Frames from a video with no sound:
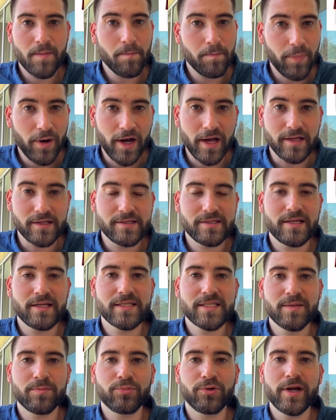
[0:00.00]
but since
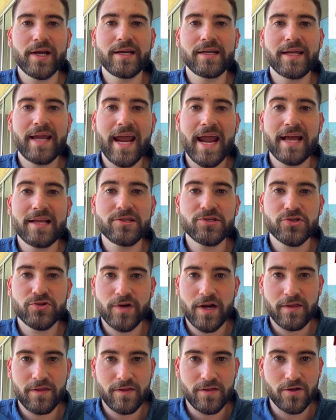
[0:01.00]
the brain can't
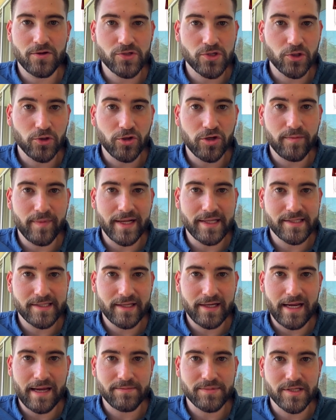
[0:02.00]
strengthen those glutamate
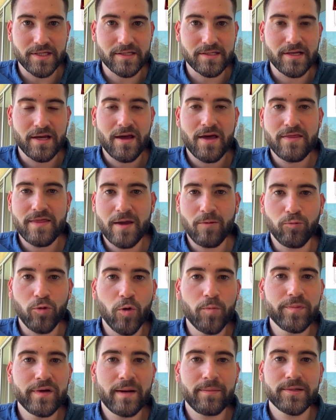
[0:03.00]
synapses, they
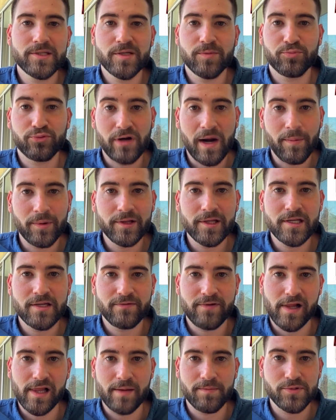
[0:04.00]
won't be able to properly
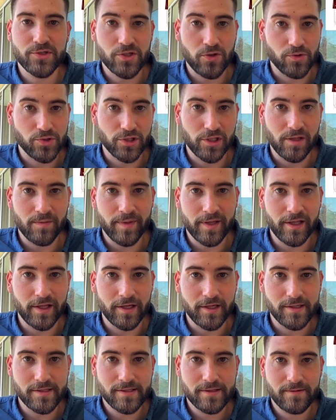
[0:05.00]
develop social
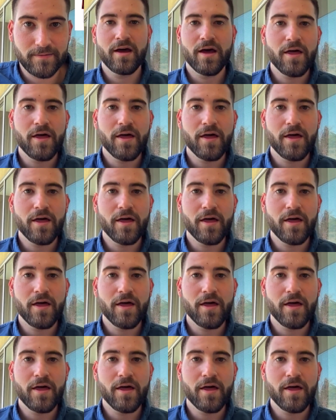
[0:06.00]
abilities.